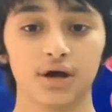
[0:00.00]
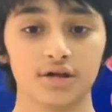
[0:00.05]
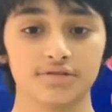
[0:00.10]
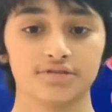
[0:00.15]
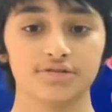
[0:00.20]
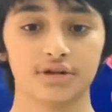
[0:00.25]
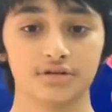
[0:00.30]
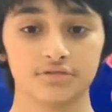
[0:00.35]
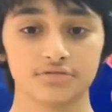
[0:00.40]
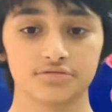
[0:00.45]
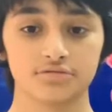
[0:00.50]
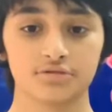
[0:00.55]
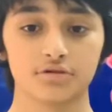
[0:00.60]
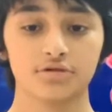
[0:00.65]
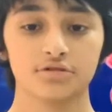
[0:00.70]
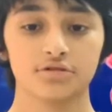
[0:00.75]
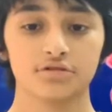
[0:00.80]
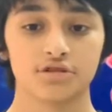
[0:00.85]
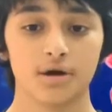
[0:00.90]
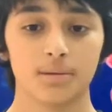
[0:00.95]
As a
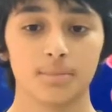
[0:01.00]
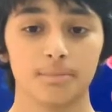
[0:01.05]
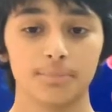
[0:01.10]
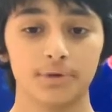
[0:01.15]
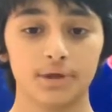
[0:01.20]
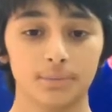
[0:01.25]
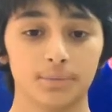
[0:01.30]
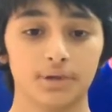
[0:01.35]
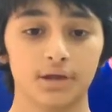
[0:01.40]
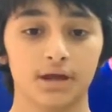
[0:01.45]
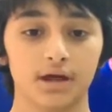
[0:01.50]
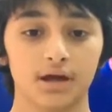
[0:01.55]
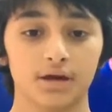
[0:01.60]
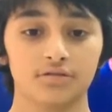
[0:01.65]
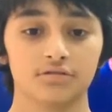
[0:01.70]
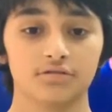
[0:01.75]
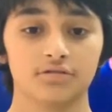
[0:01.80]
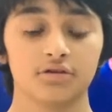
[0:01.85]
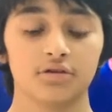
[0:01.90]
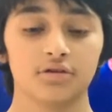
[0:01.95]
result, some people
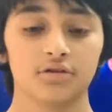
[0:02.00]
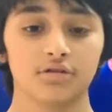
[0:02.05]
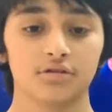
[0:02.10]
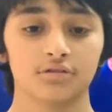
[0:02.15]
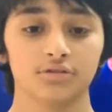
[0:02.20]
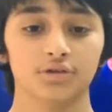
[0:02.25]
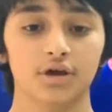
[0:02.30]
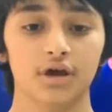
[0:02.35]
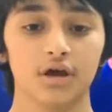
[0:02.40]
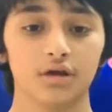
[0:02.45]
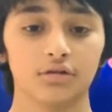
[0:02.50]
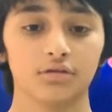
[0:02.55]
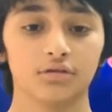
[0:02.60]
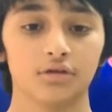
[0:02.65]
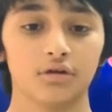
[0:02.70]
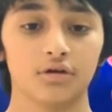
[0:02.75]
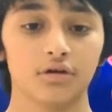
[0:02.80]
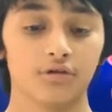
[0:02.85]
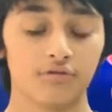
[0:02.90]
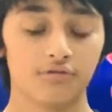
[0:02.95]
has died
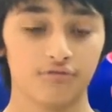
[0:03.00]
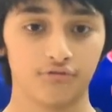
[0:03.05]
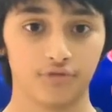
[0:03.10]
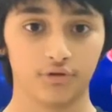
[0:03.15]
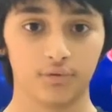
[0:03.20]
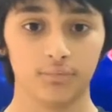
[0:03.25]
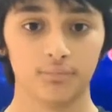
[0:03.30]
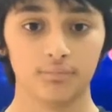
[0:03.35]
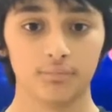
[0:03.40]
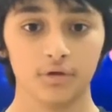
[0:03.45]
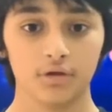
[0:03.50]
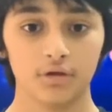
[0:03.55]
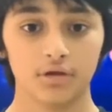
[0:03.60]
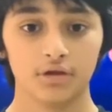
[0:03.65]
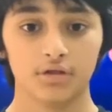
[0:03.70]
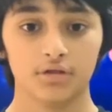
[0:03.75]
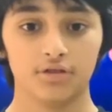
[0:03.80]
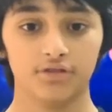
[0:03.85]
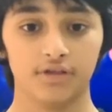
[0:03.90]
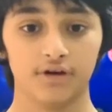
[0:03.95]
from
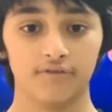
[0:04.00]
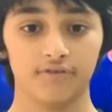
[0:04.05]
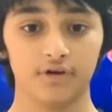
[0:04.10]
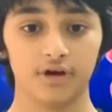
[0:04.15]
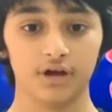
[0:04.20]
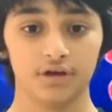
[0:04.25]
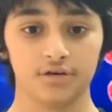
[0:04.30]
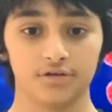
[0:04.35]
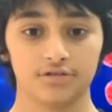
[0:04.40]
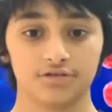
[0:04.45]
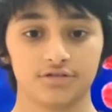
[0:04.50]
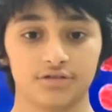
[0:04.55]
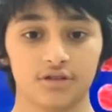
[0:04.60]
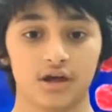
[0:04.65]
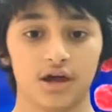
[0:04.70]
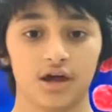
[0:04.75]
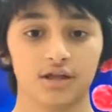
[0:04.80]
the virus,